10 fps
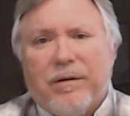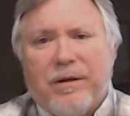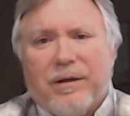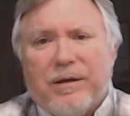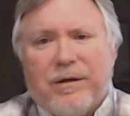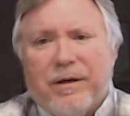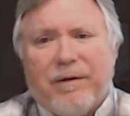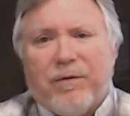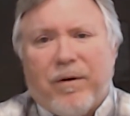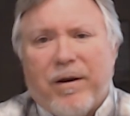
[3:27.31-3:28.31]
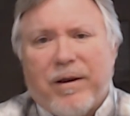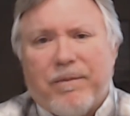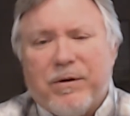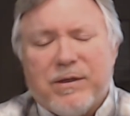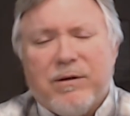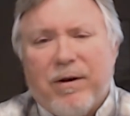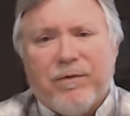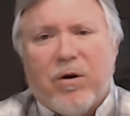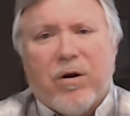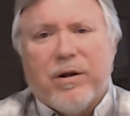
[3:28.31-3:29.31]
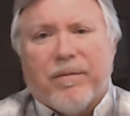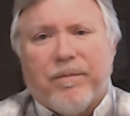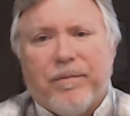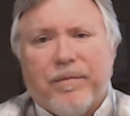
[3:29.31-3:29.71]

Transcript: if they're air gapped, you still have to harden them.